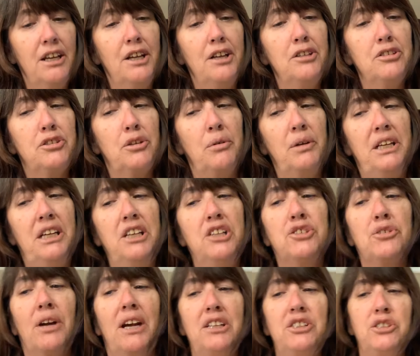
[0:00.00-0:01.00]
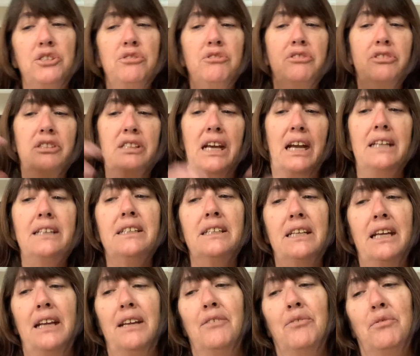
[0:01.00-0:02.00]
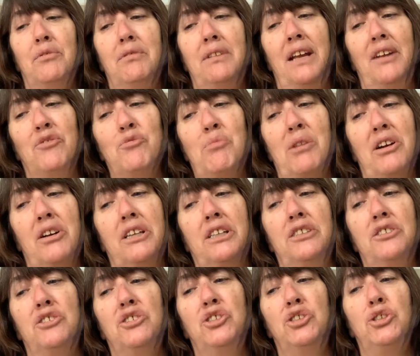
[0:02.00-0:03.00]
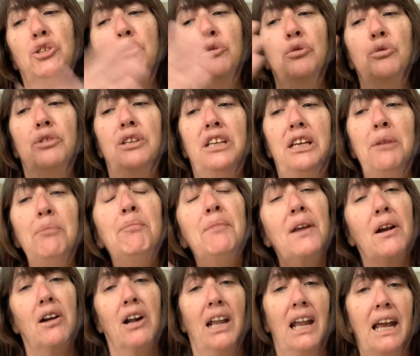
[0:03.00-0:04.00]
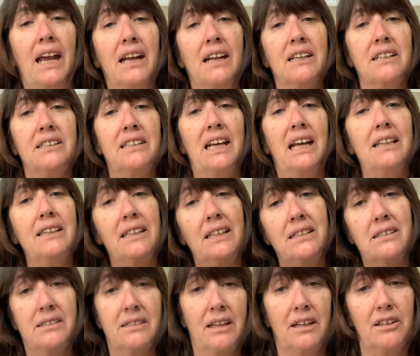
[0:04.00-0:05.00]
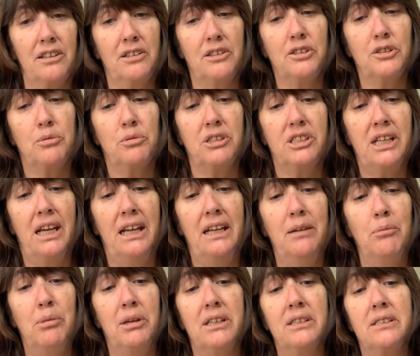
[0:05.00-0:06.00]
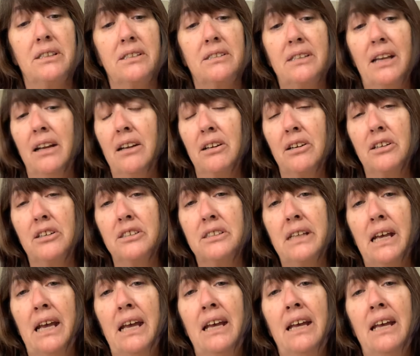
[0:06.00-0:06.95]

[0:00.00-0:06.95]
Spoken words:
So he tried to unite the Native Americans to keep their land that these settlers were taking, because the settlers